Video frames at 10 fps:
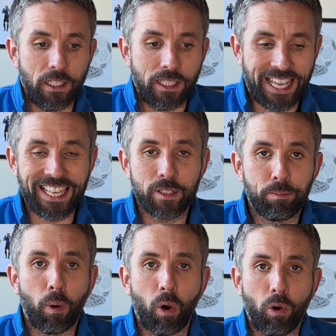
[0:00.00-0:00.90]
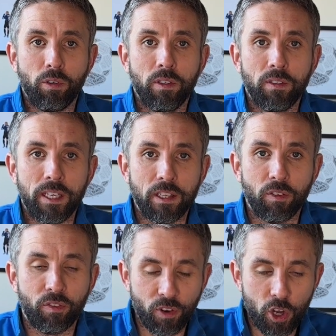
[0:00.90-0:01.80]
kids born in the
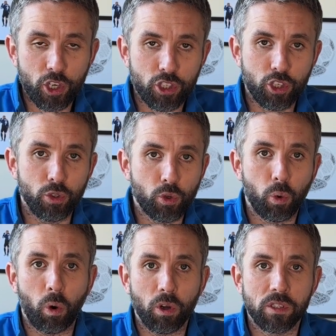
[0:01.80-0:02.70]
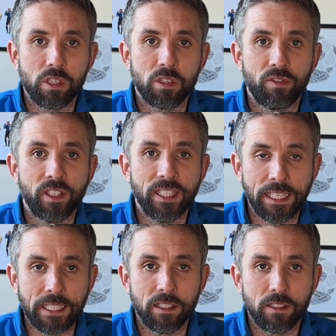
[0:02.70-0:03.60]
first 2 quarters of a
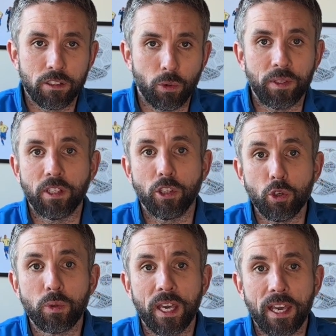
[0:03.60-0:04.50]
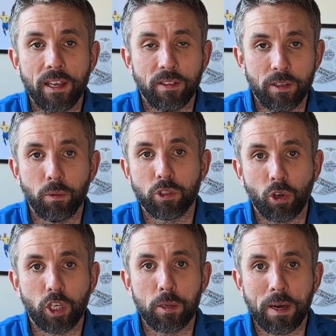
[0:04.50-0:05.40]
year, so in the UK, we're
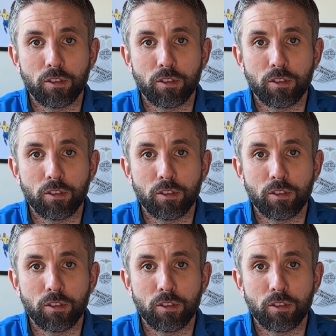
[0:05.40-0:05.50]
talking about